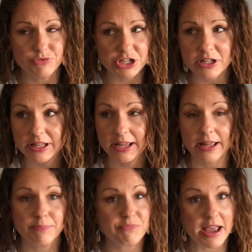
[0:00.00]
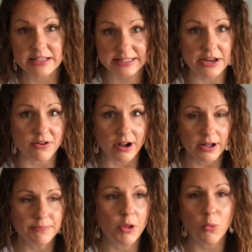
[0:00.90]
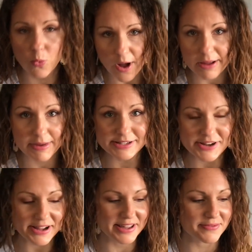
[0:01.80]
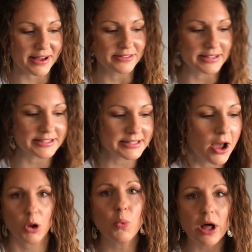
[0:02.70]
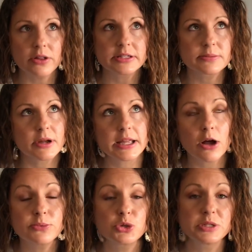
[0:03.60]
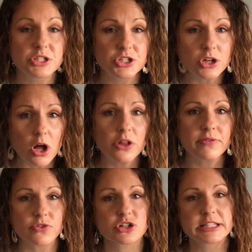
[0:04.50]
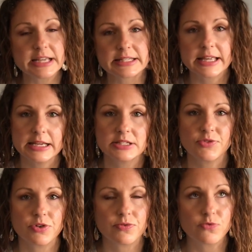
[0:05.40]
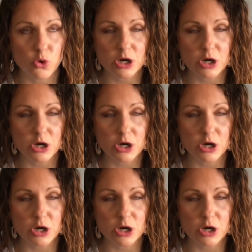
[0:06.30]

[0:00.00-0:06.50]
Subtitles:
Chile, etc. Why am I talking about this? Well, this money helped to install the first test case for